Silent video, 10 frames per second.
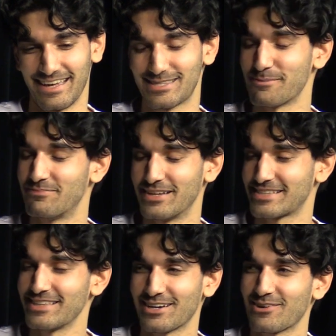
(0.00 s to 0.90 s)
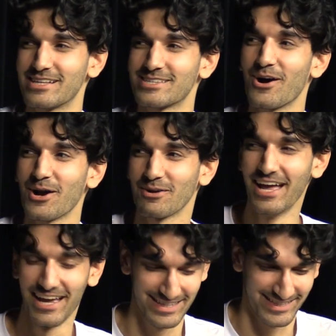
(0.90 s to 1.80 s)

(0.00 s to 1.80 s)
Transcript: it's a it's not a great song. No, no.